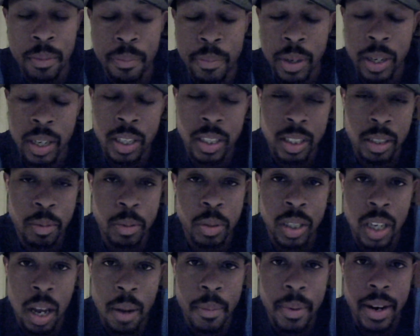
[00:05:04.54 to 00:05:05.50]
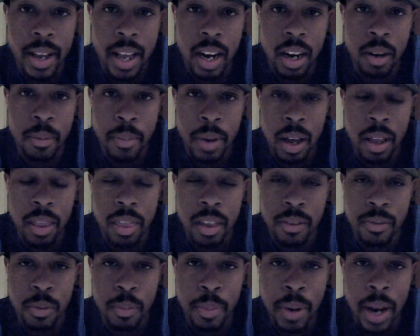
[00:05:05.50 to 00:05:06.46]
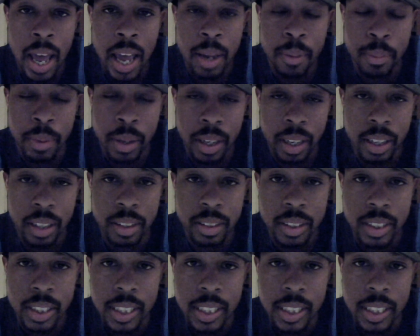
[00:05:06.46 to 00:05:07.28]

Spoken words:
it because it was coming out of the mouth of a black man.